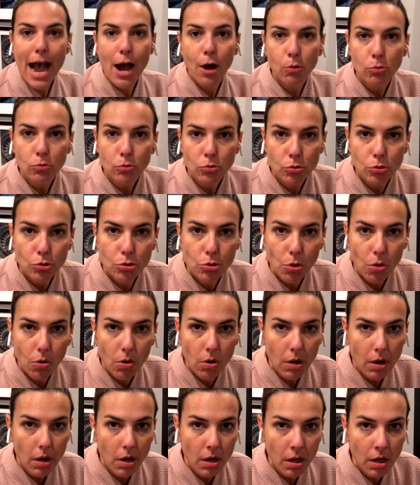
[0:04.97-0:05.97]

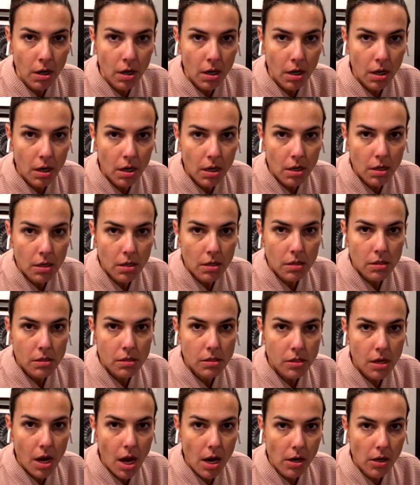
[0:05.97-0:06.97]
outdoor
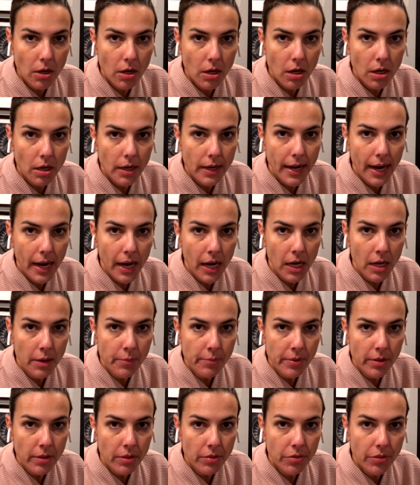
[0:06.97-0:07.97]
soccer
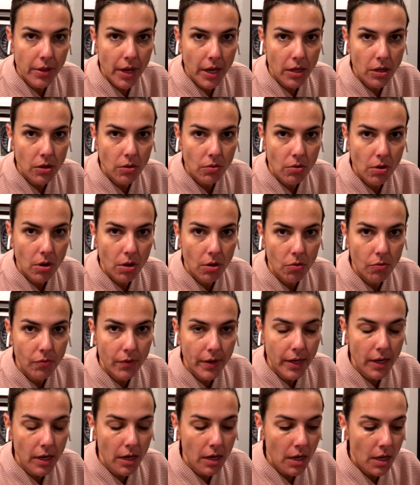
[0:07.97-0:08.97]
game. Thank you,
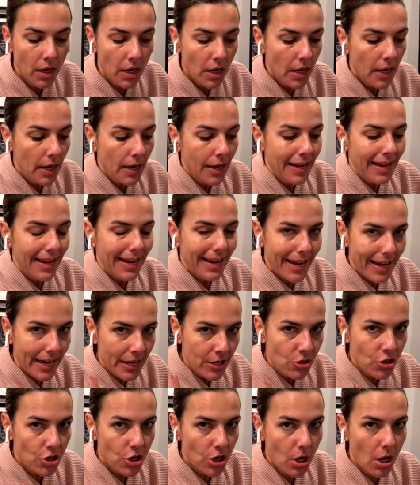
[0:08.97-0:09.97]
COVID.
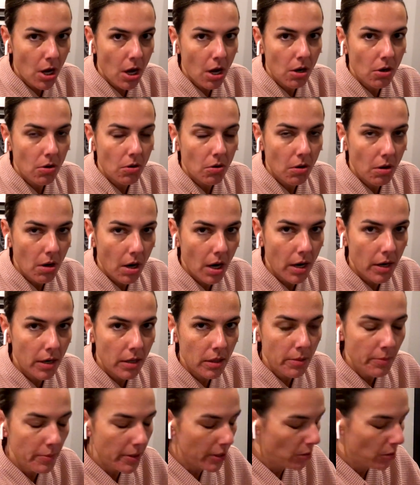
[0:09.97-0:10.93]
In Chicago, heart of the